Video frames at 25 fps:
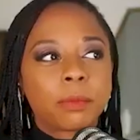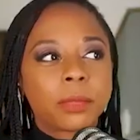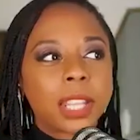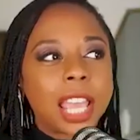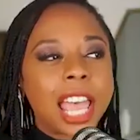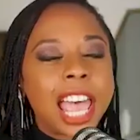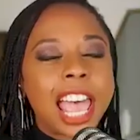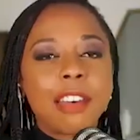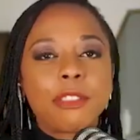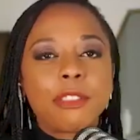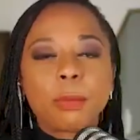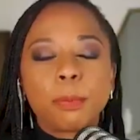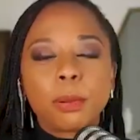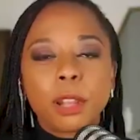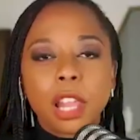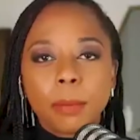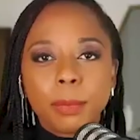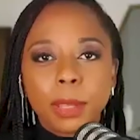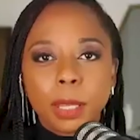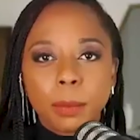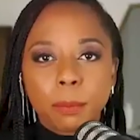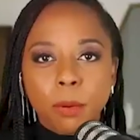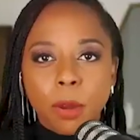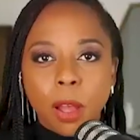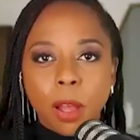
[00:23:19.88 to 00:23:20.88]
I have a
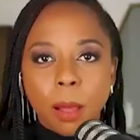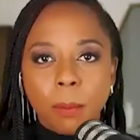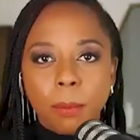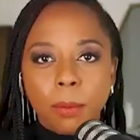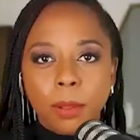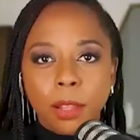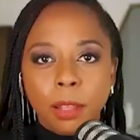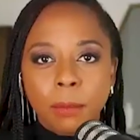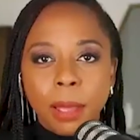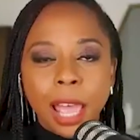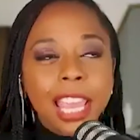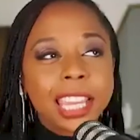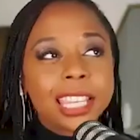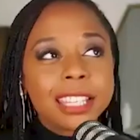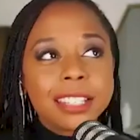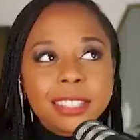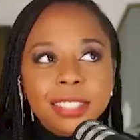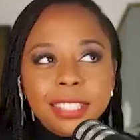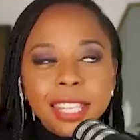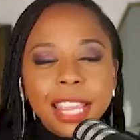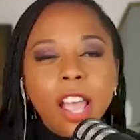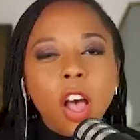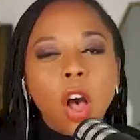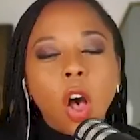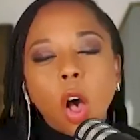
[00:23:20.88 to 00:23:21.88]
plumbing problem. I can
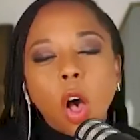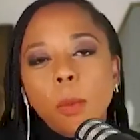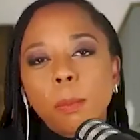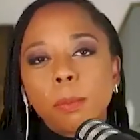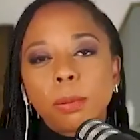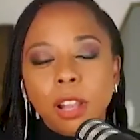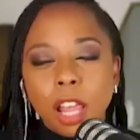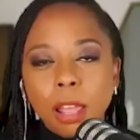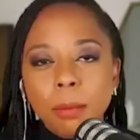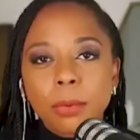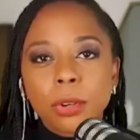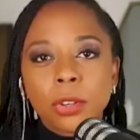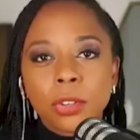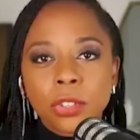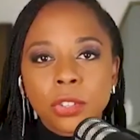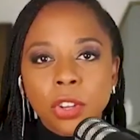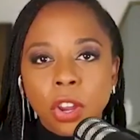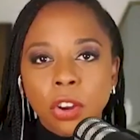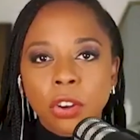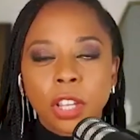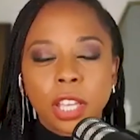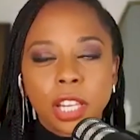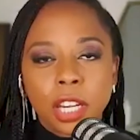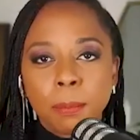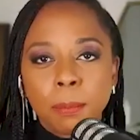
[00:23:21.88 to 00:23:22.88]
say all plumbers
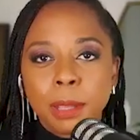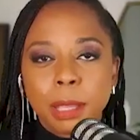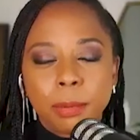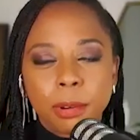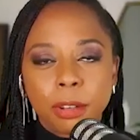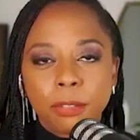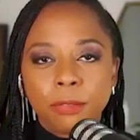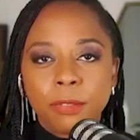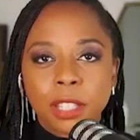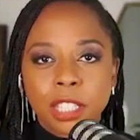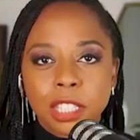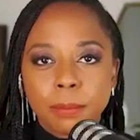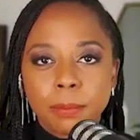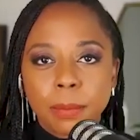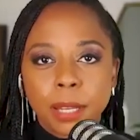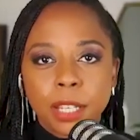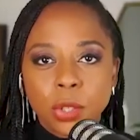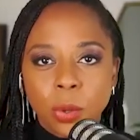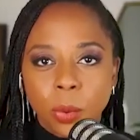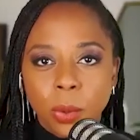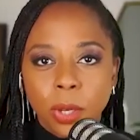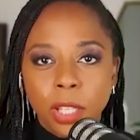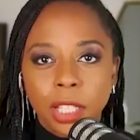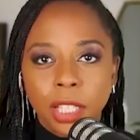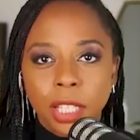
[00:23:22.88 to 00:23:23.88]
aren't going to be able to fix my
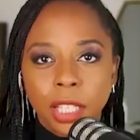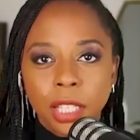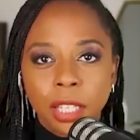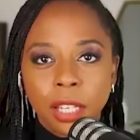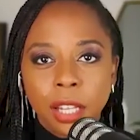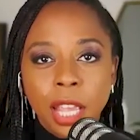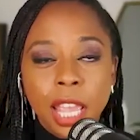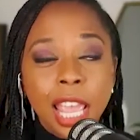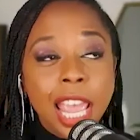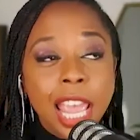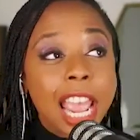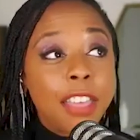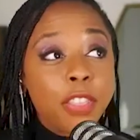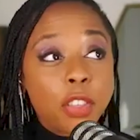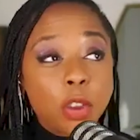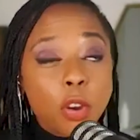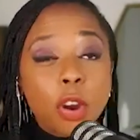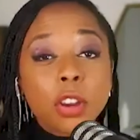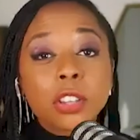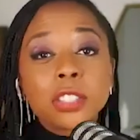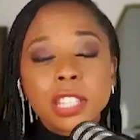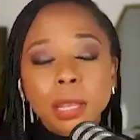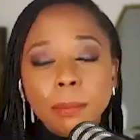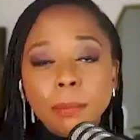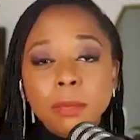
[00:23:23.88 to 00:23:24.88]
toilet. And there are
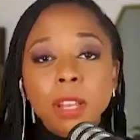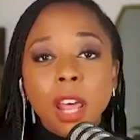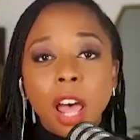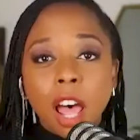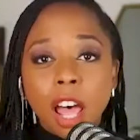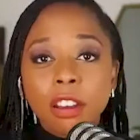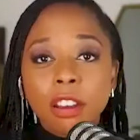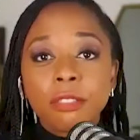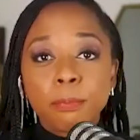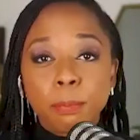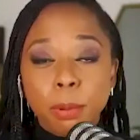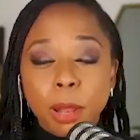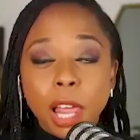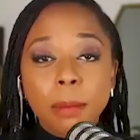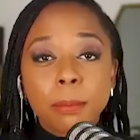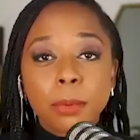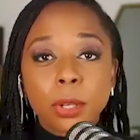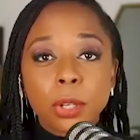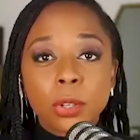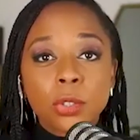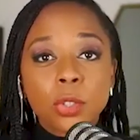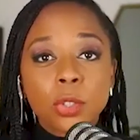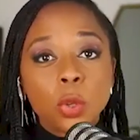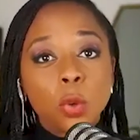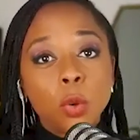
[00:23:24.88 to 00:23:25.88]
some non
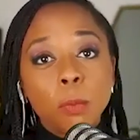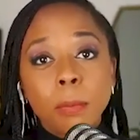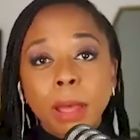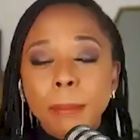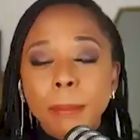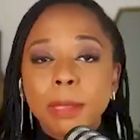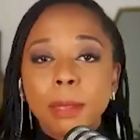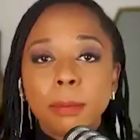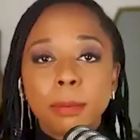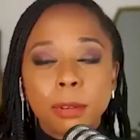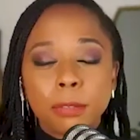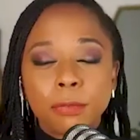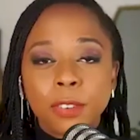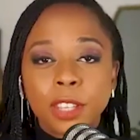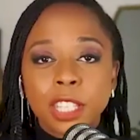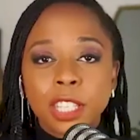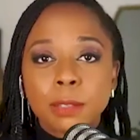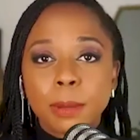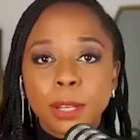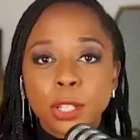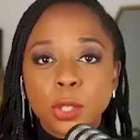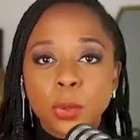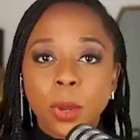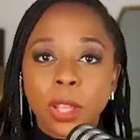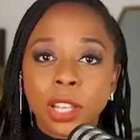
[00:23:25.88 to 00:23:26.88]
plumbers who might be able to fix my
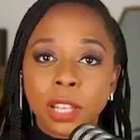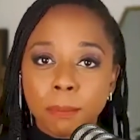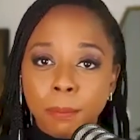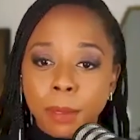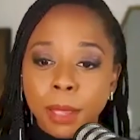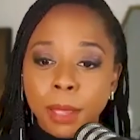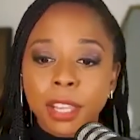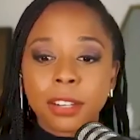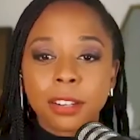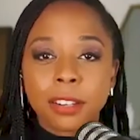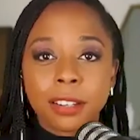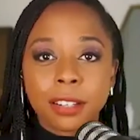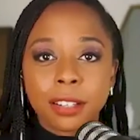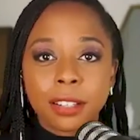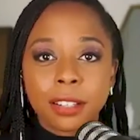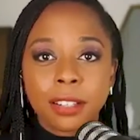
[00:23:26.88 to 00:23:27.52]
toilet better